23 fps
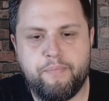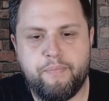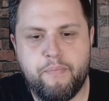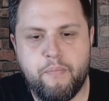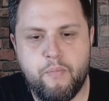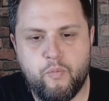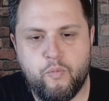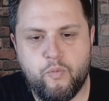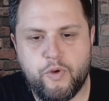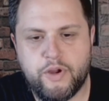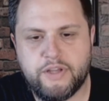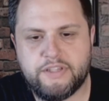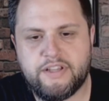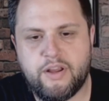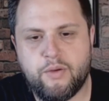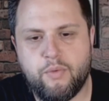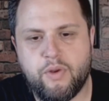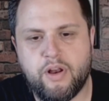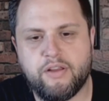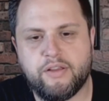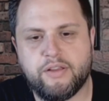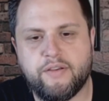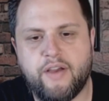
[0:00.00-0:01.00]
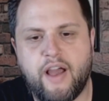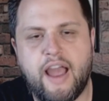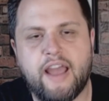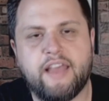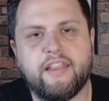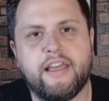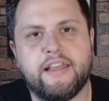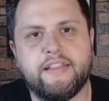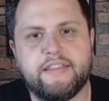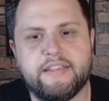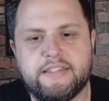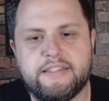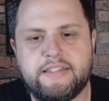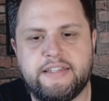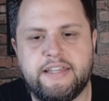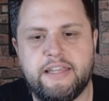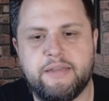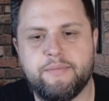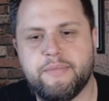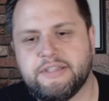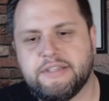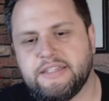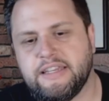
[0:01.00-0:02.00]
reason I want to highlight this
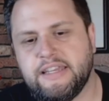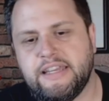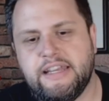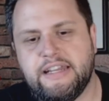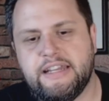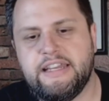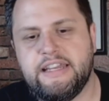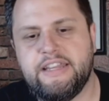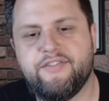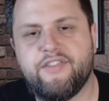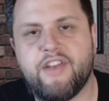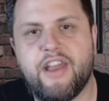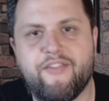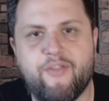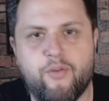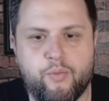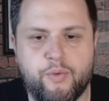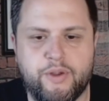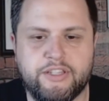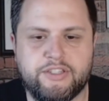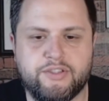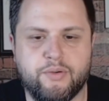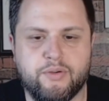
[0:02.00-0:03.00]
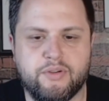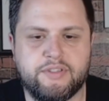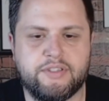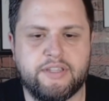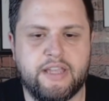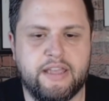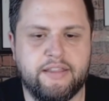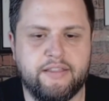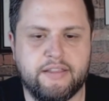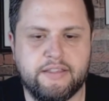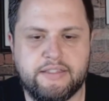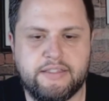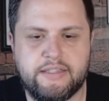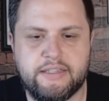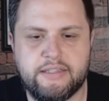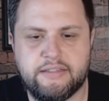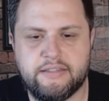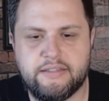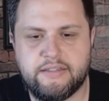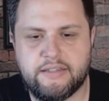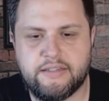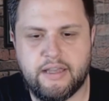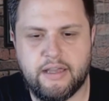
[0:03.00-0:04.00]
team is that he didn't even have a resource, and this
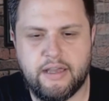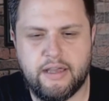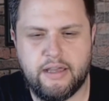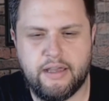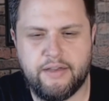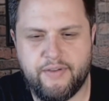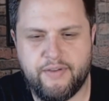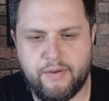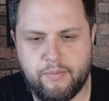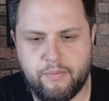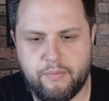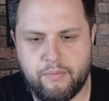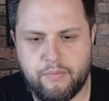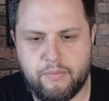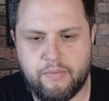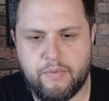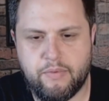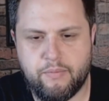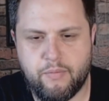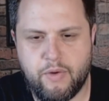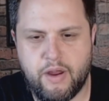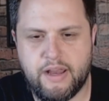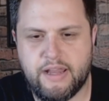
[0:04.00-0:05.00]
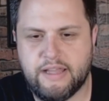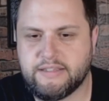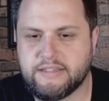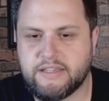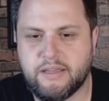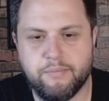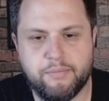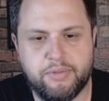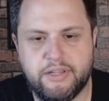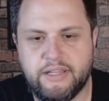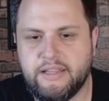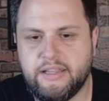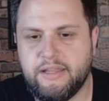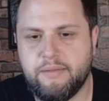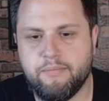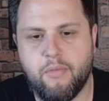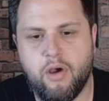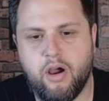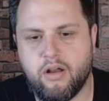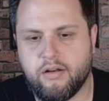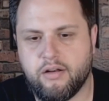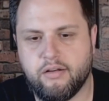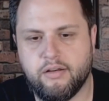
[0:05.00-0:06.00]
is, if I'm right, it's completely
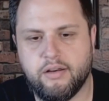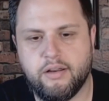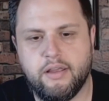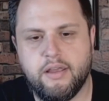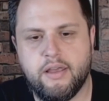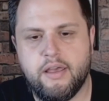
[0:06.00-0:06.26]
modern.